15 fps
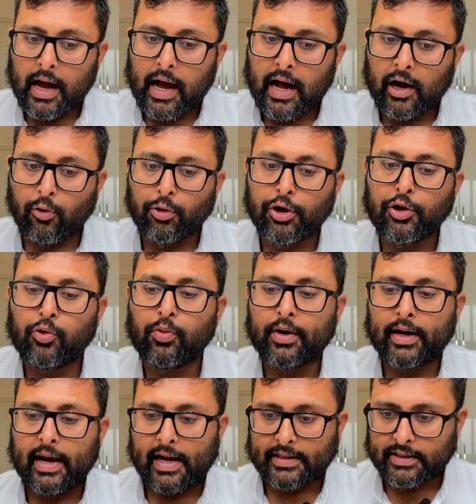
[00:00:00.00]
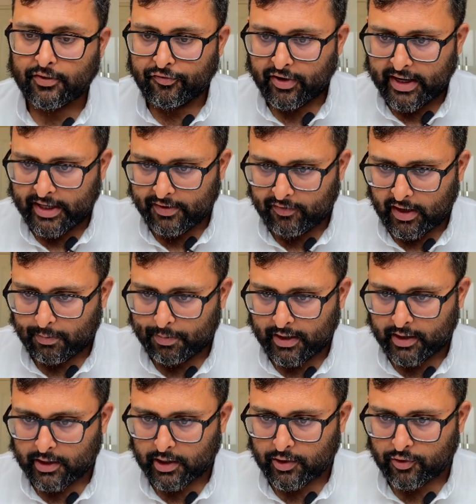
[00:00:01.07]
How do you classify
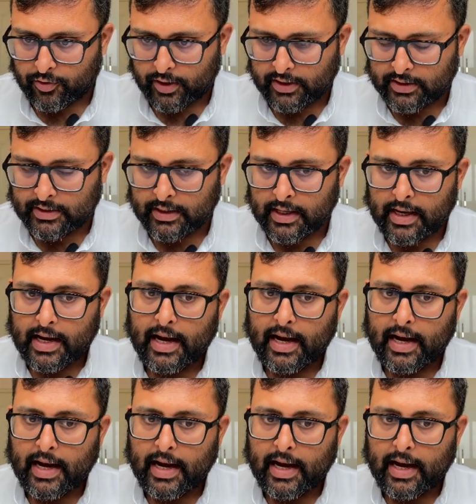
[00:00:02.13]
developing countries,